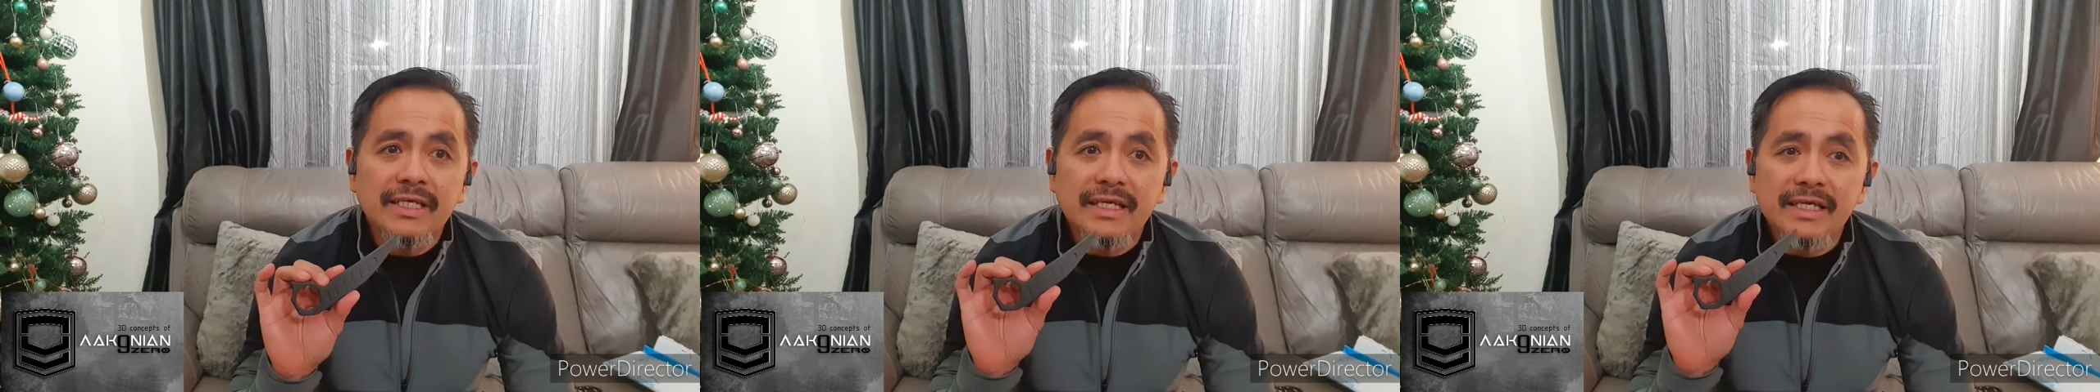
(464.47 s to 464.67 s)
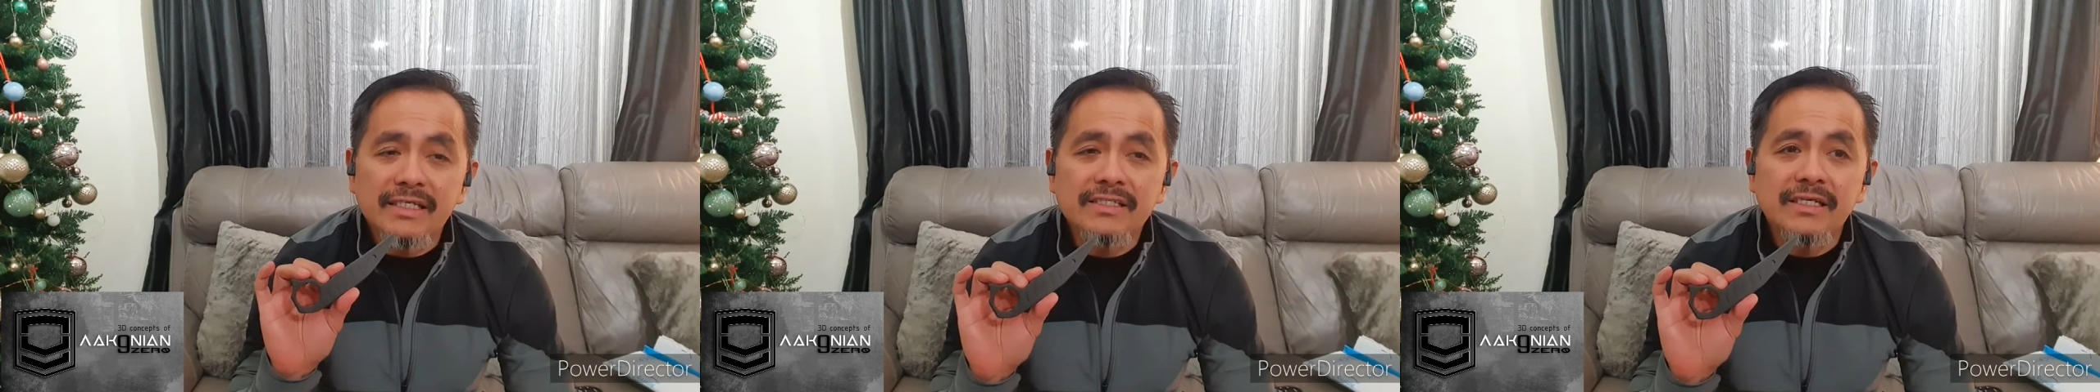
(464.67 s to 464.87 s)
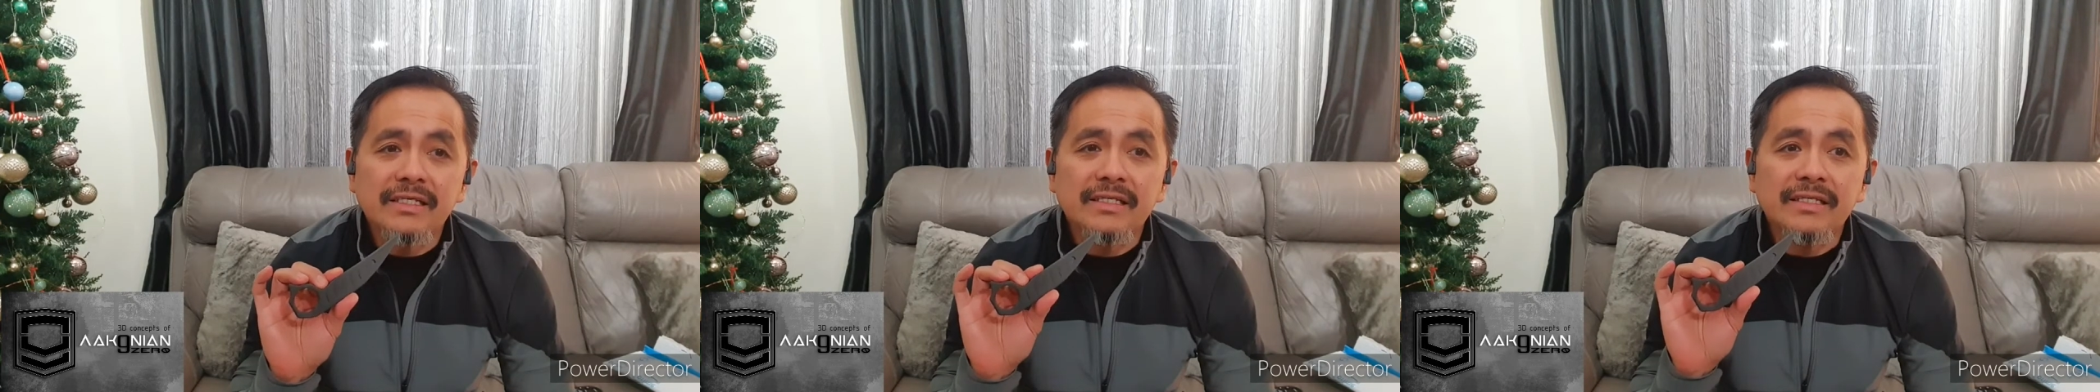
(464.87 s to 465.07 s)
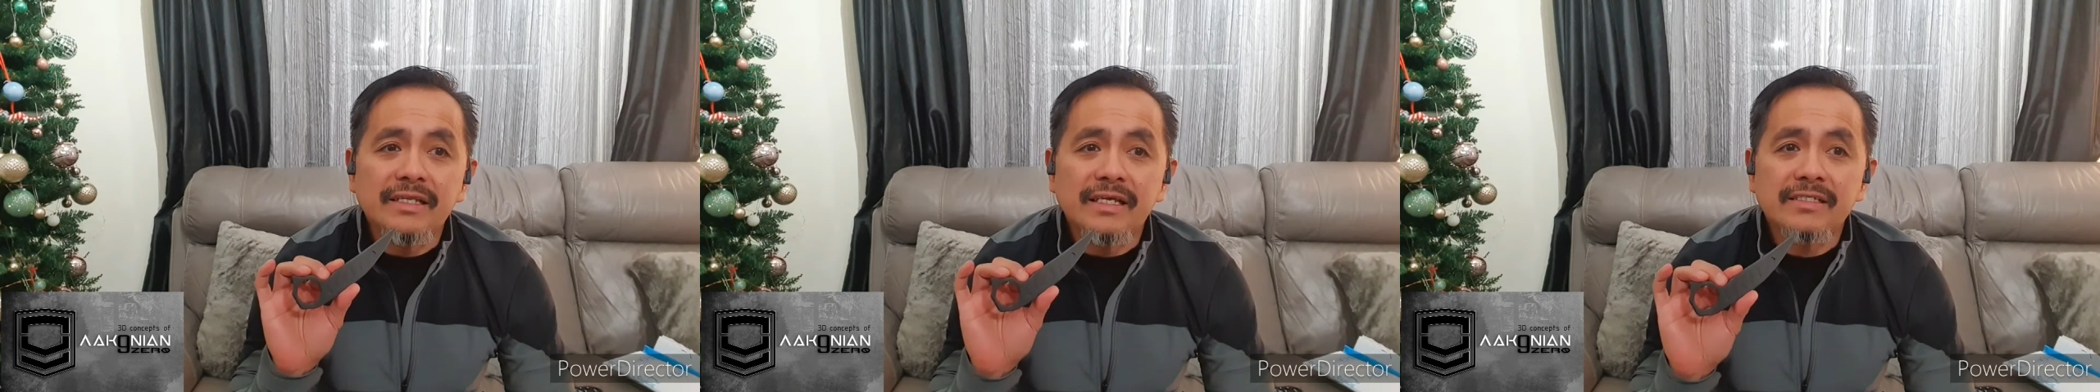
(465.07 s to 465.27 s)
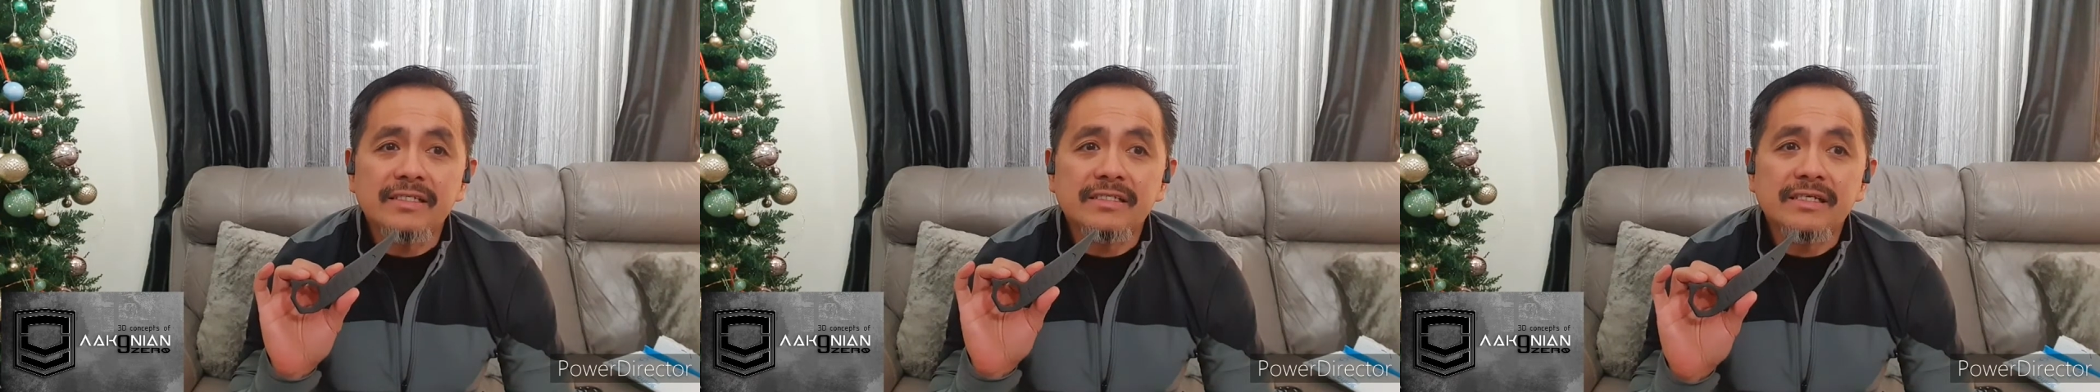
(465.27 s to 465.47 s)
isn't
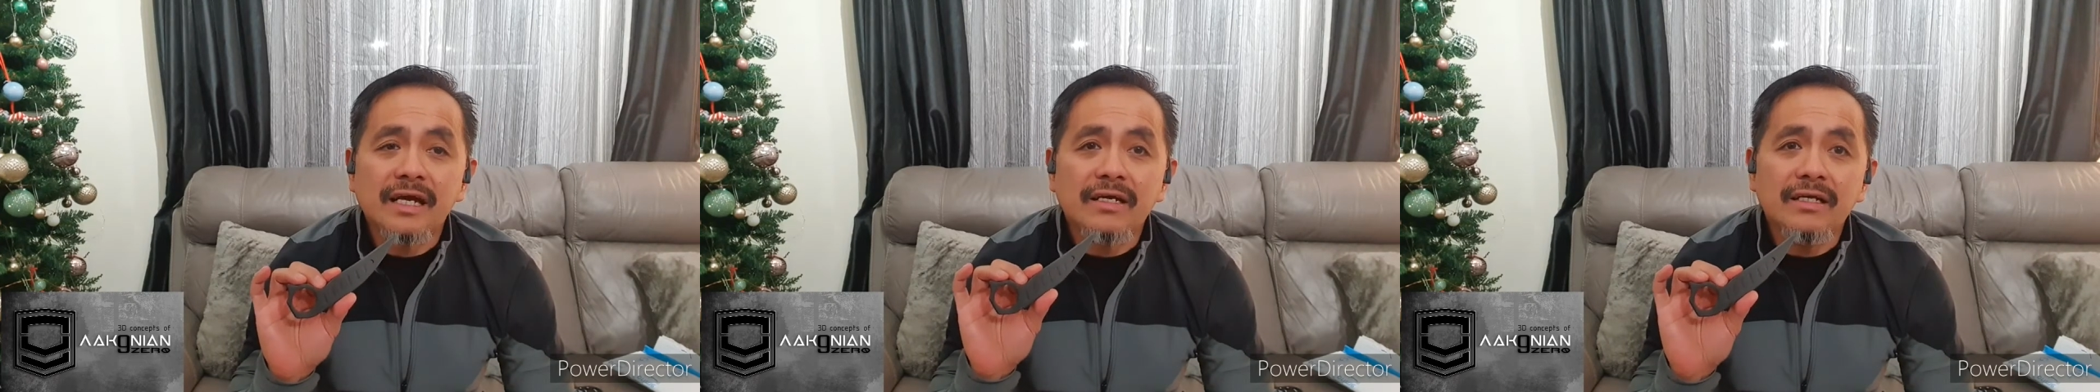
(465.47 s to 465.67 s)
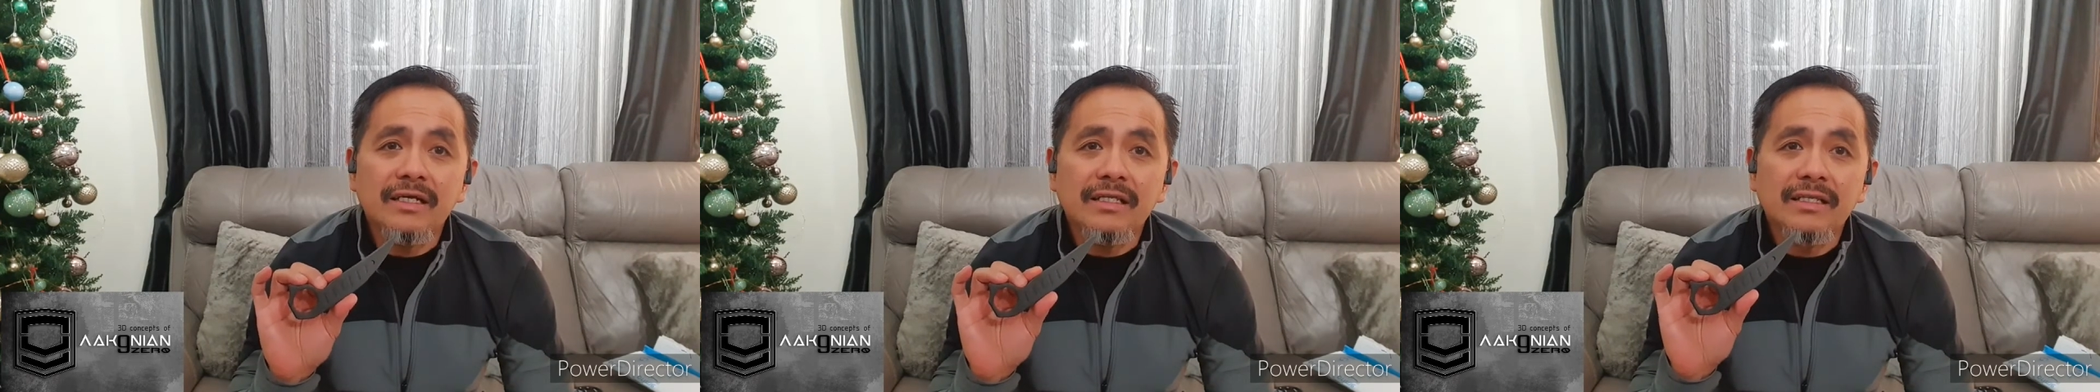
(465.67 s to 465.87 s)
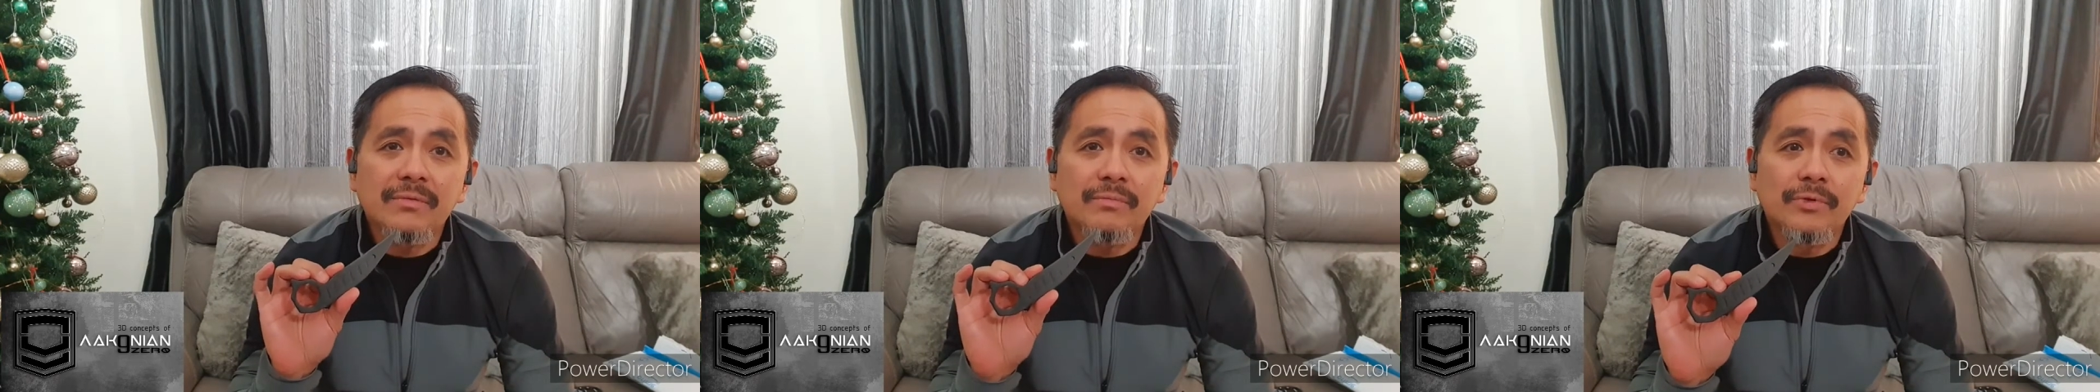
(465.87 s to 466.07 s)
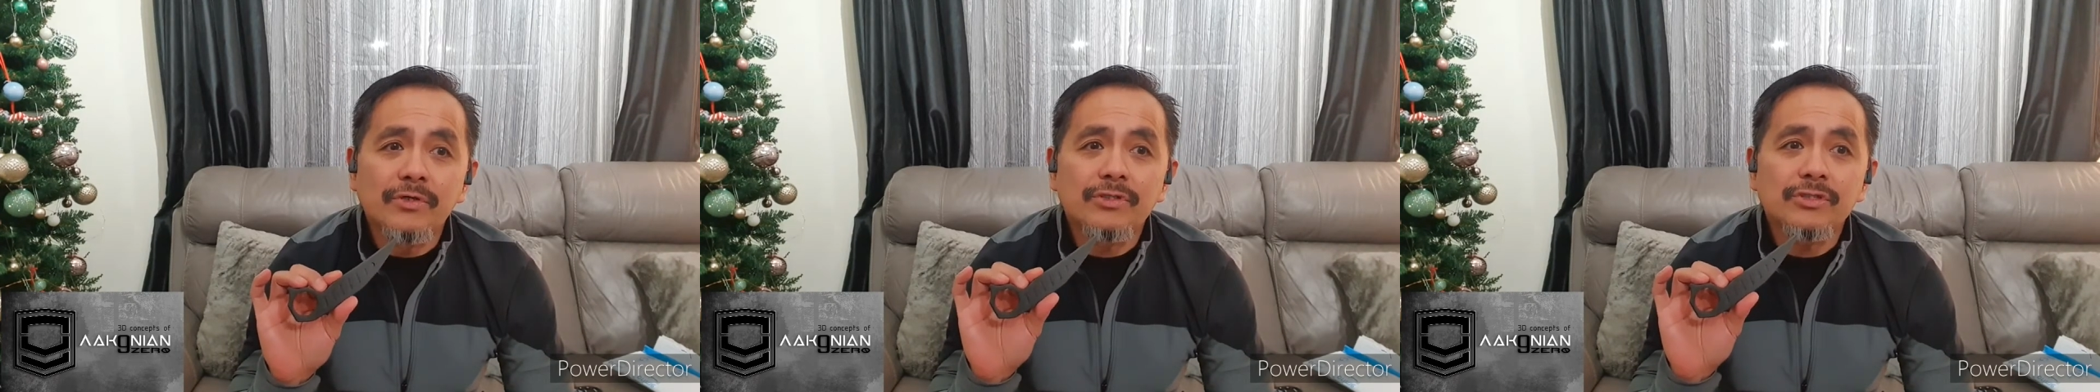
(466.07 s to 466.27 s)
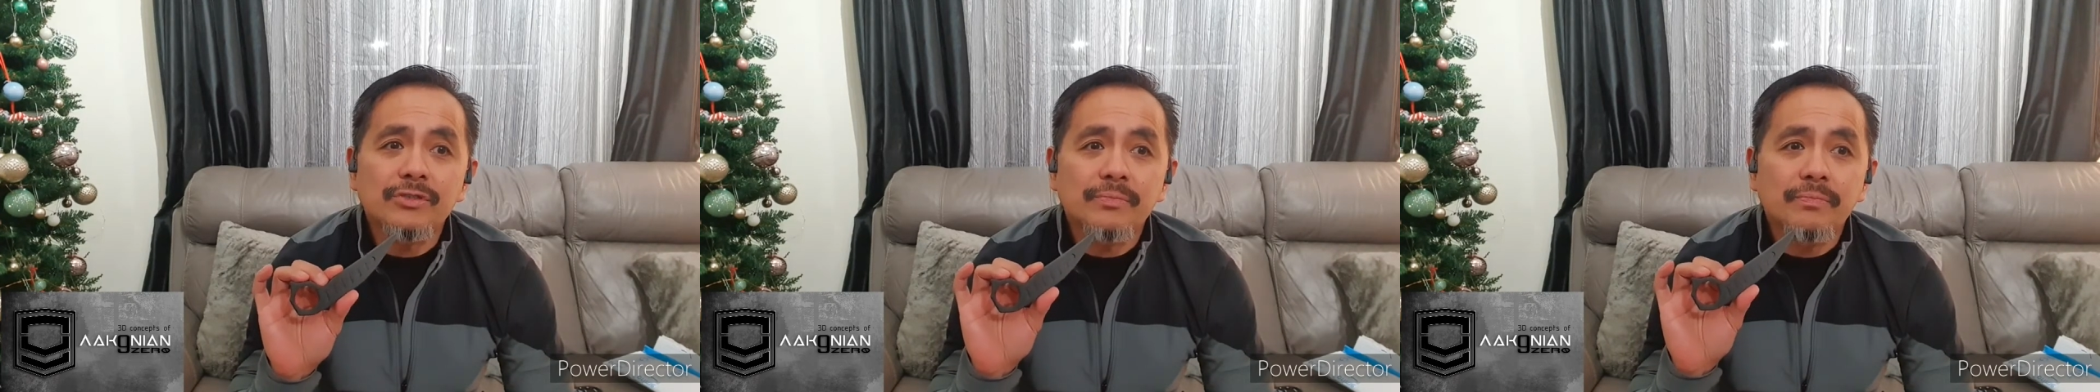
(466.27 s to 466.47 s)
necessarily the
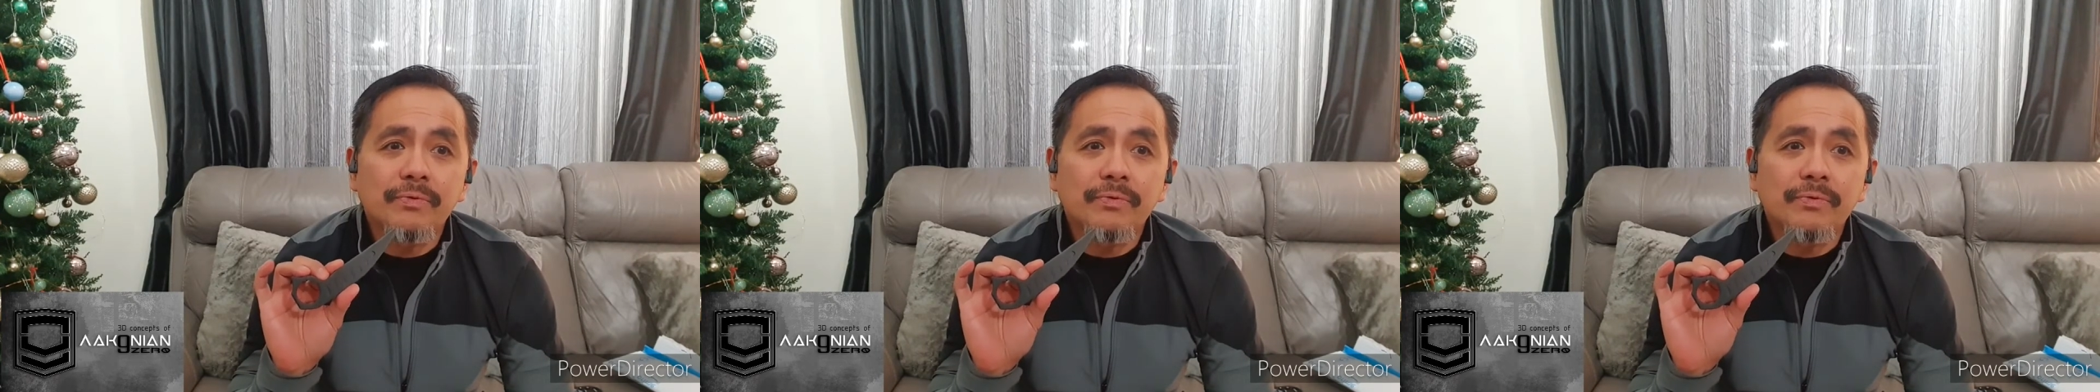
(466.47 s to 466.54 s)
most